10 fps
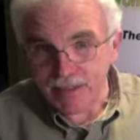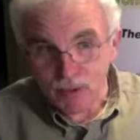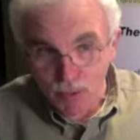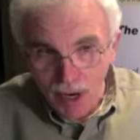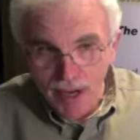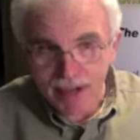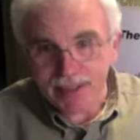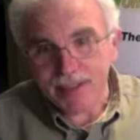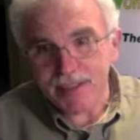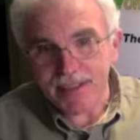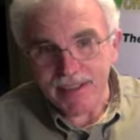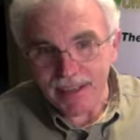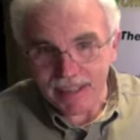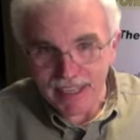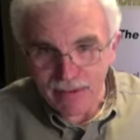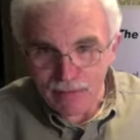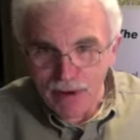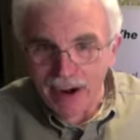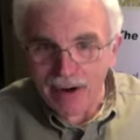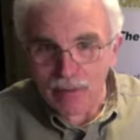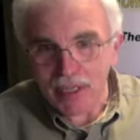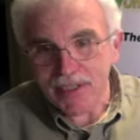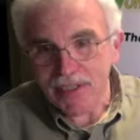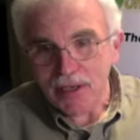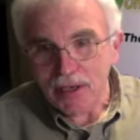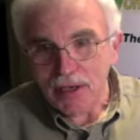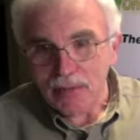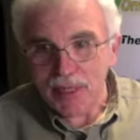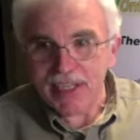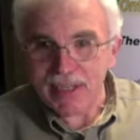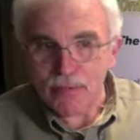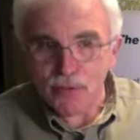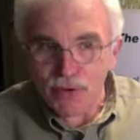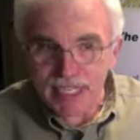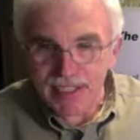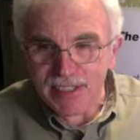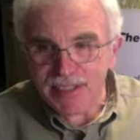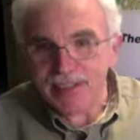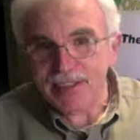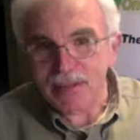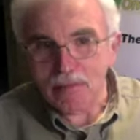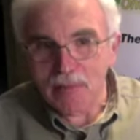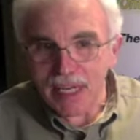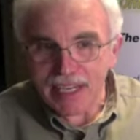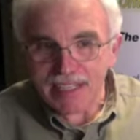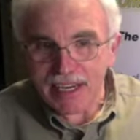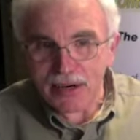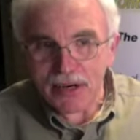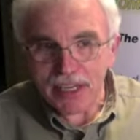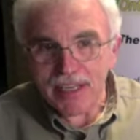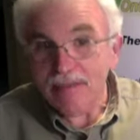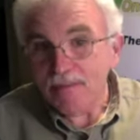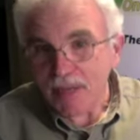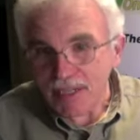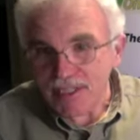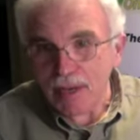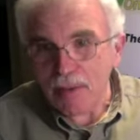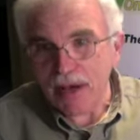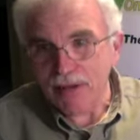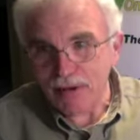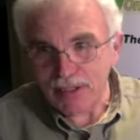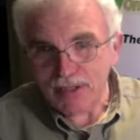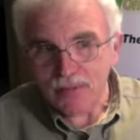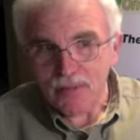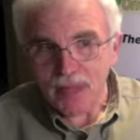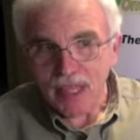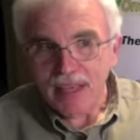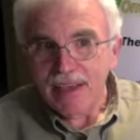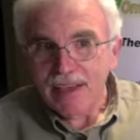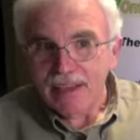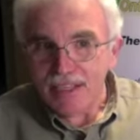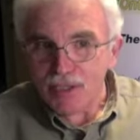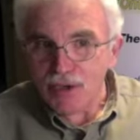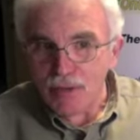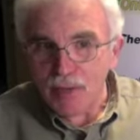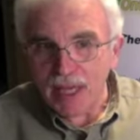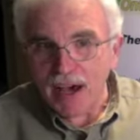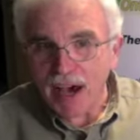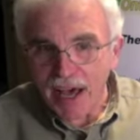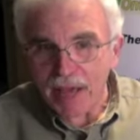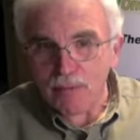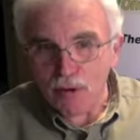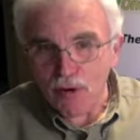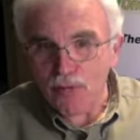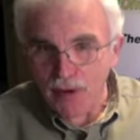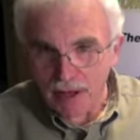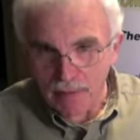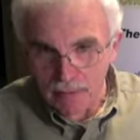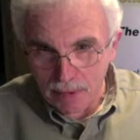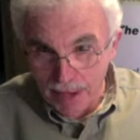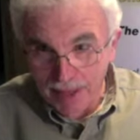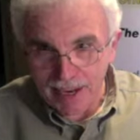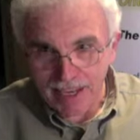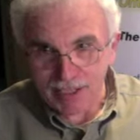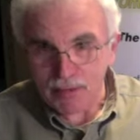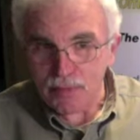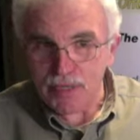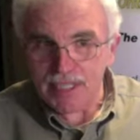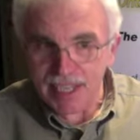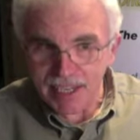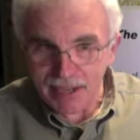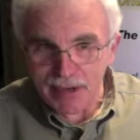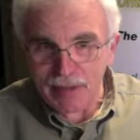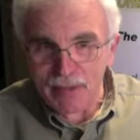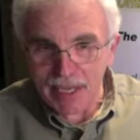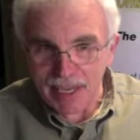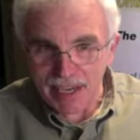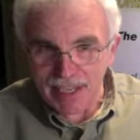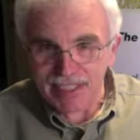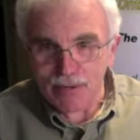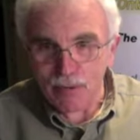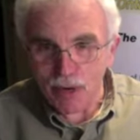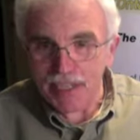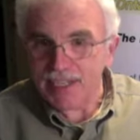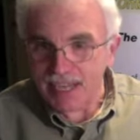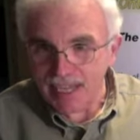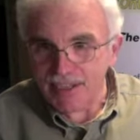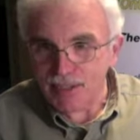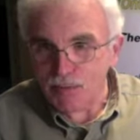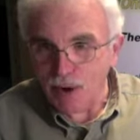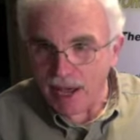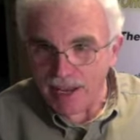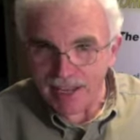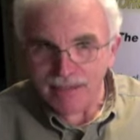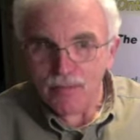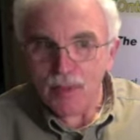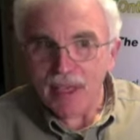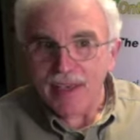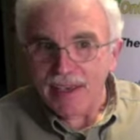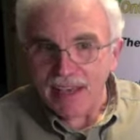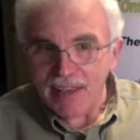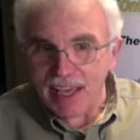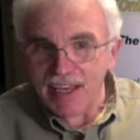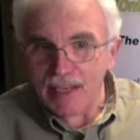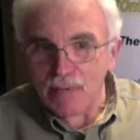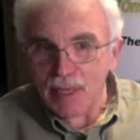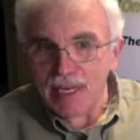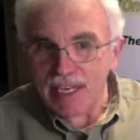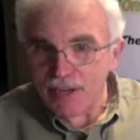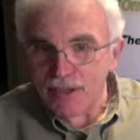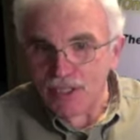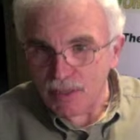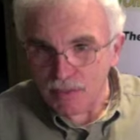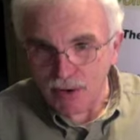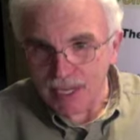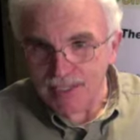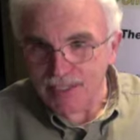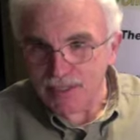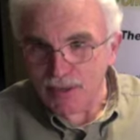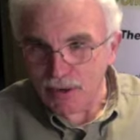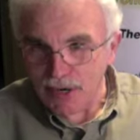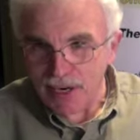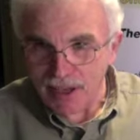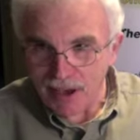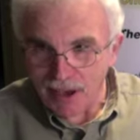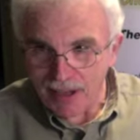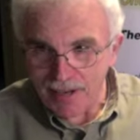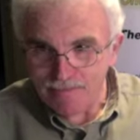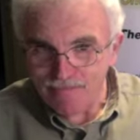drugs, the environment, building prisons, the military, and some others. This could be a high-profile by-election, particularly because it was Layton's riding, and the NDP leadership race is currently on.